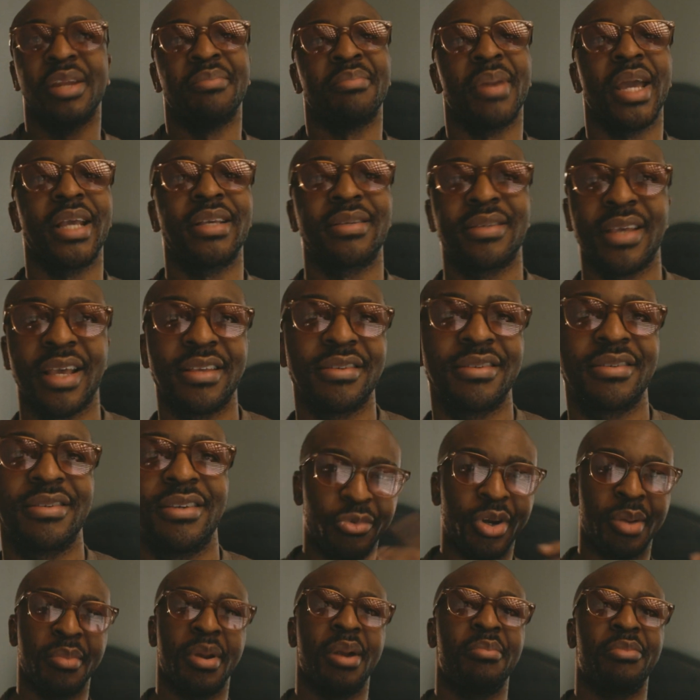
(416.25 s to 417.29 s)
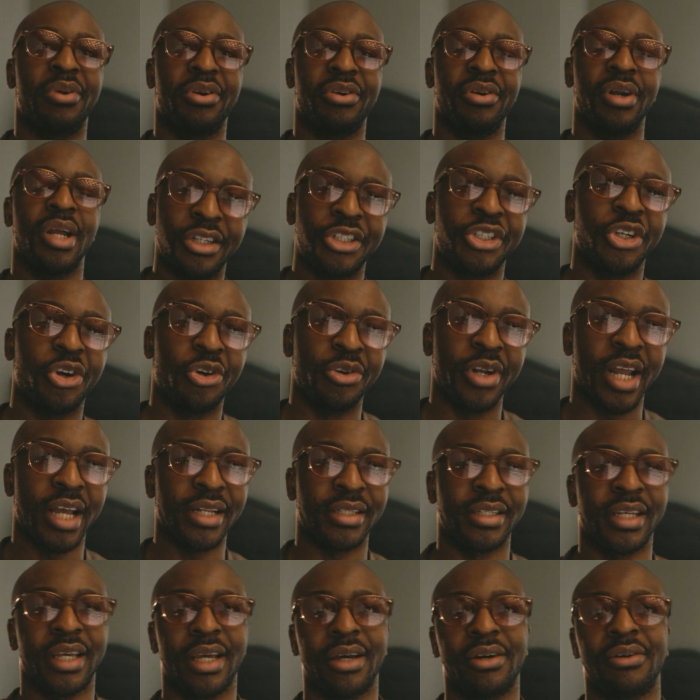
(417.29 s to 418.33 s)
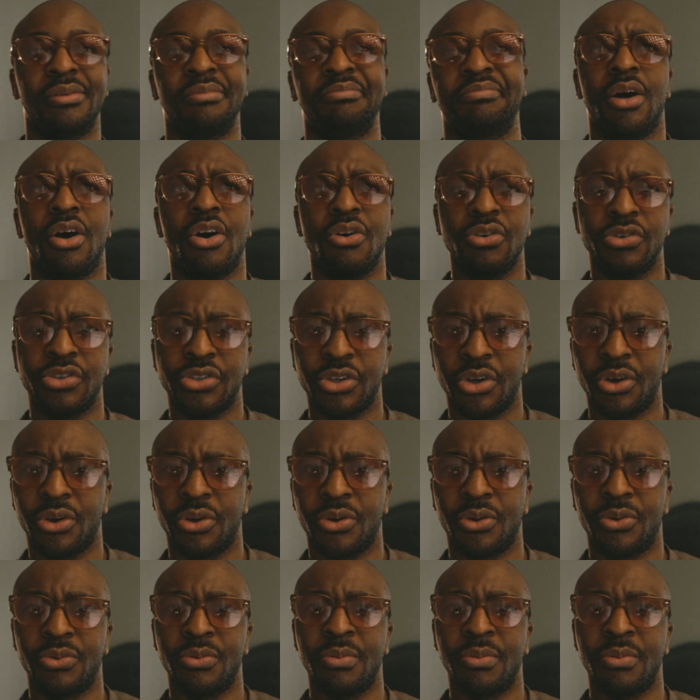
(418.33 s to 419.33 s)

it makes sense. Remember, show not tell. Also,